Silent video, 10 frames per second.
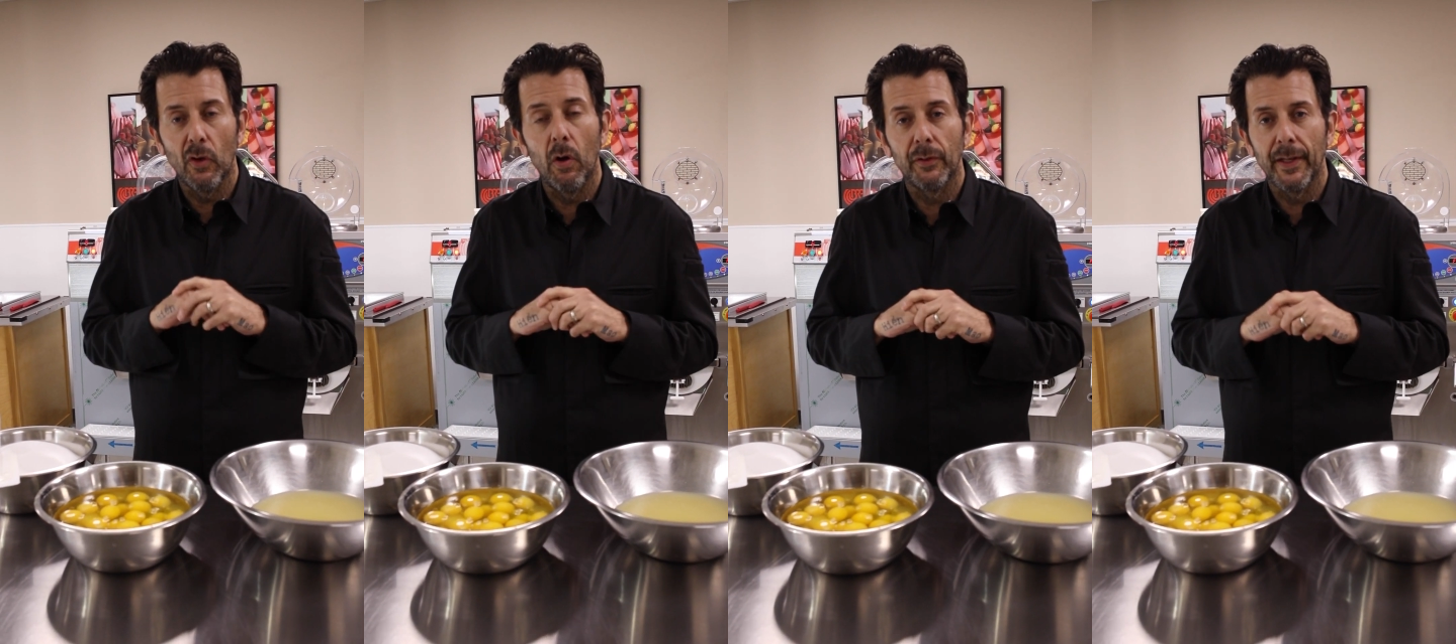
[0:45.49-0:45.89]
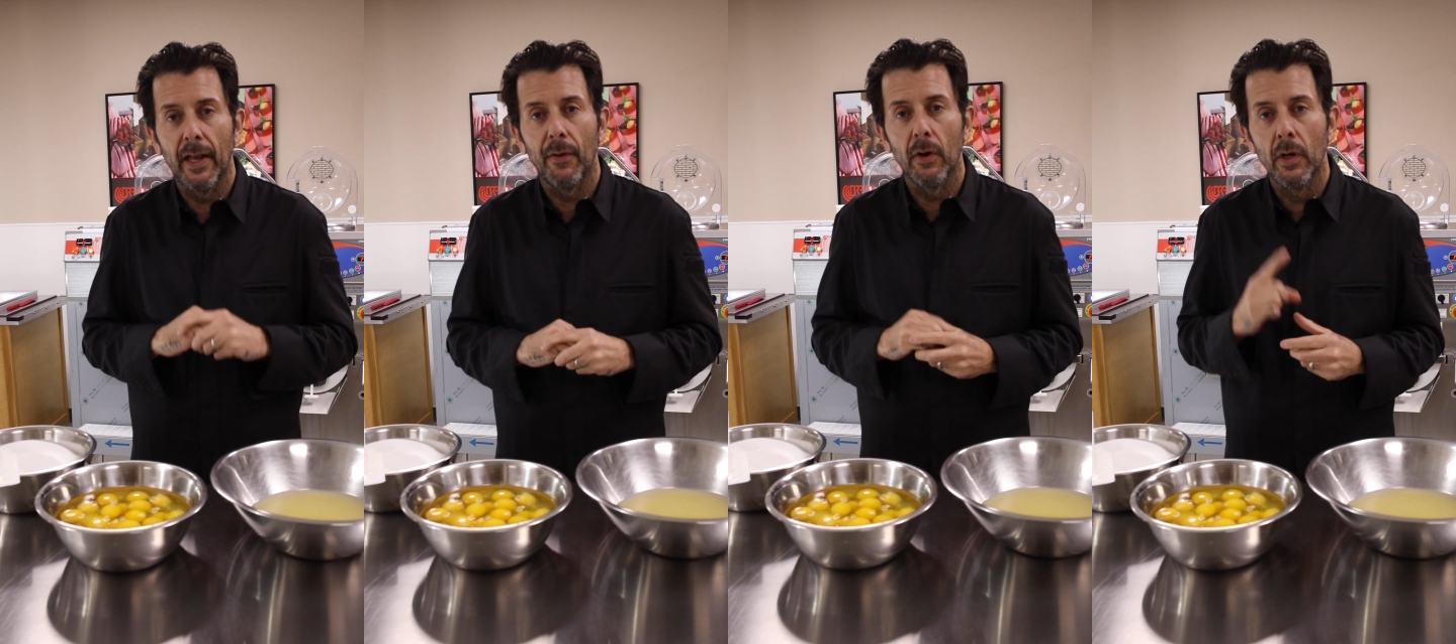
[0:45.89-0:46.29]
all
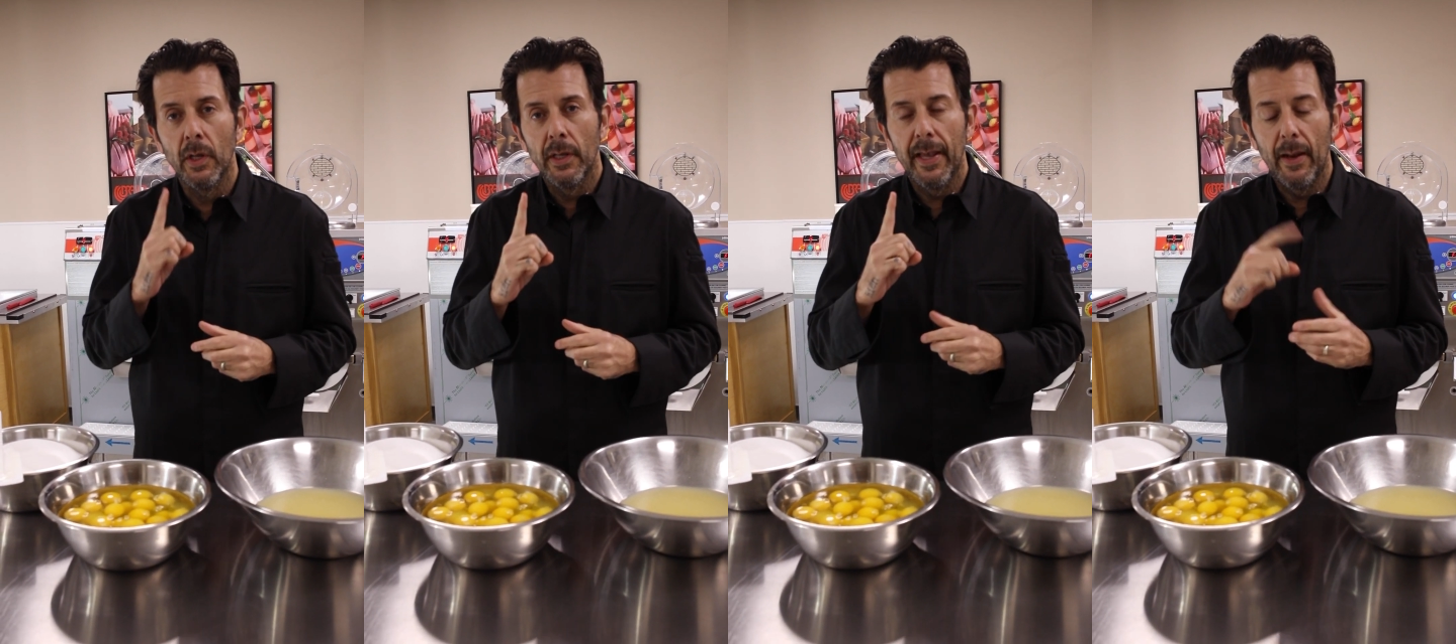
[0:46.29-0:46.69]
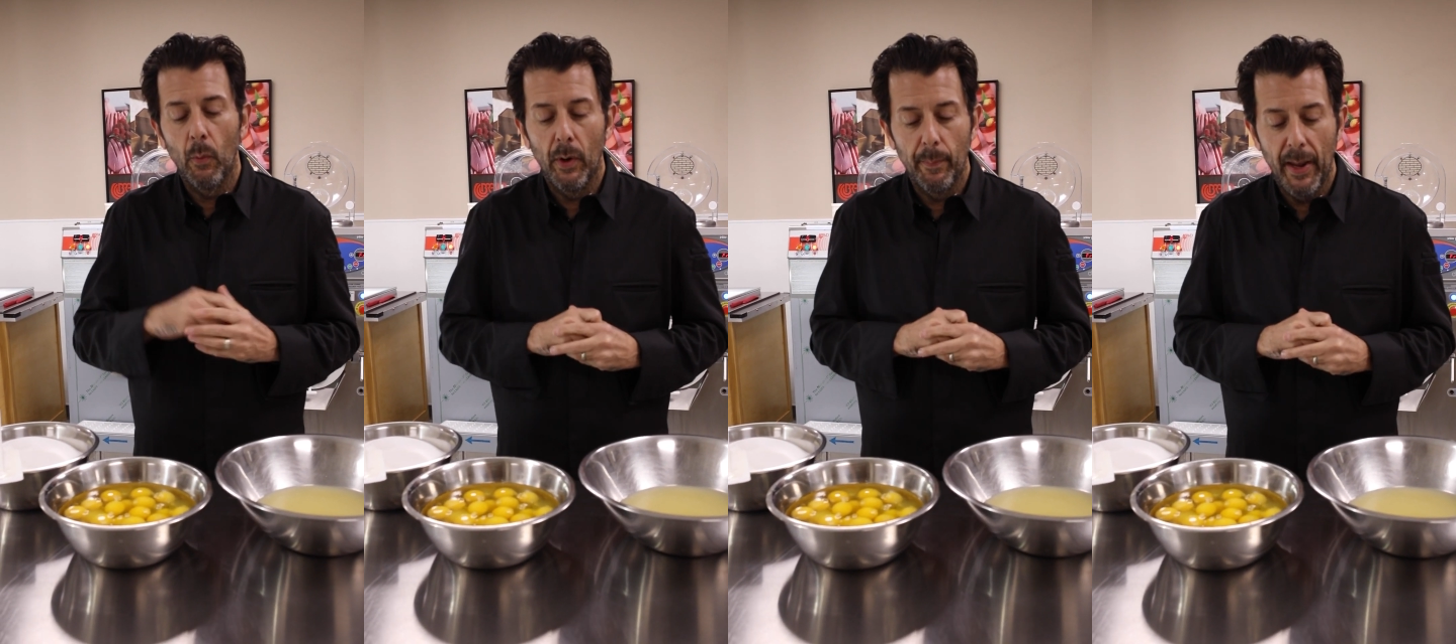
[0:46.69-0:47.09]
together in
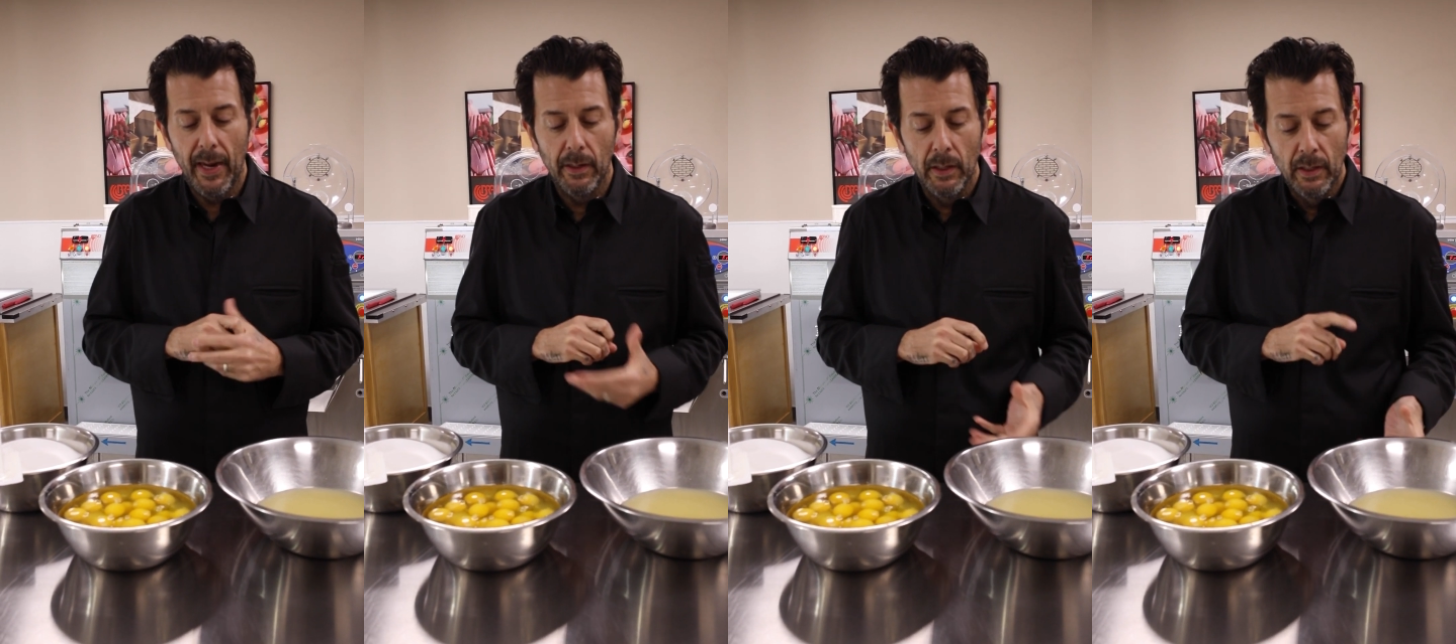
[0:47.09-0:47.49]
one bain.